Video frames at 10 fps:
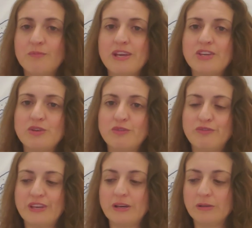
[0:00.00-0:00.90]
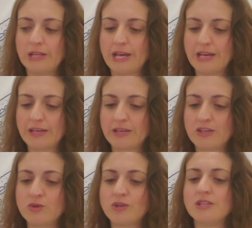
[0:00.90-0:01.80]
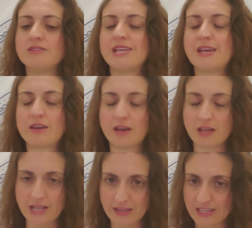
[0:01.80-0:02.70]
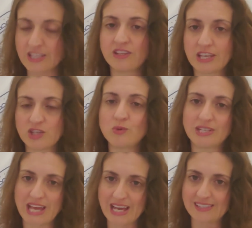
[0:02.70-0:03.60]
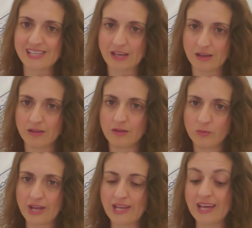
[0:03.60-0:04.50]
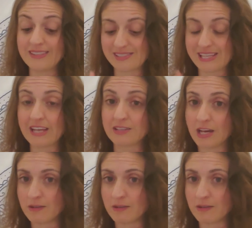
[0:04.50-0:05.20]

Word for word: to make you feel like you can take an like you can exhale right and stand